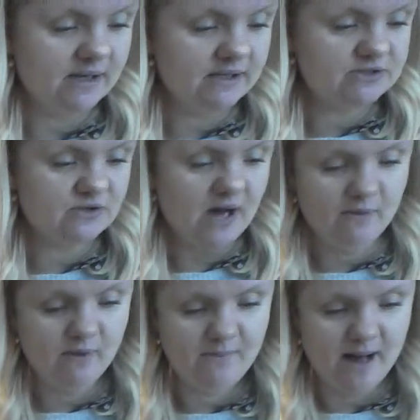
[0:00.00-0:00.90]
So
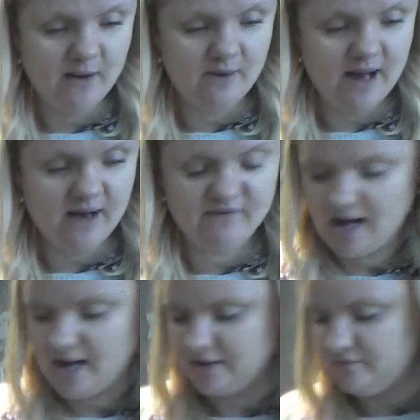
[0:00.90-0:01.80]
how about I have a
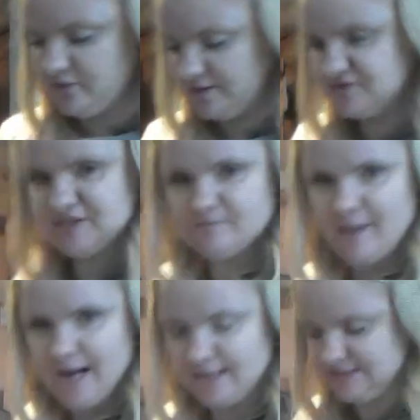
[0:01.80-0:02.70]
handful of
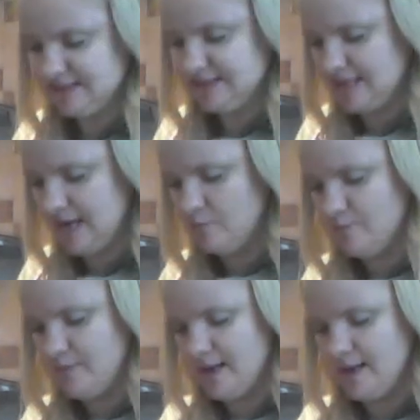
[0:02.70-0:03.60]
Smarties and we
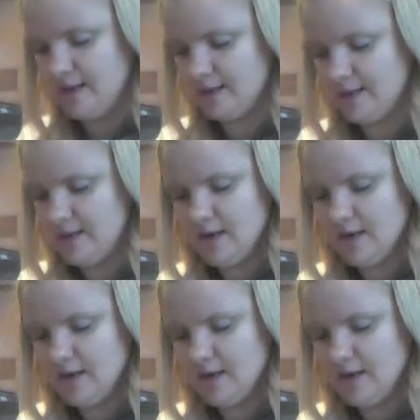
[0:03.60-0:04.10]
make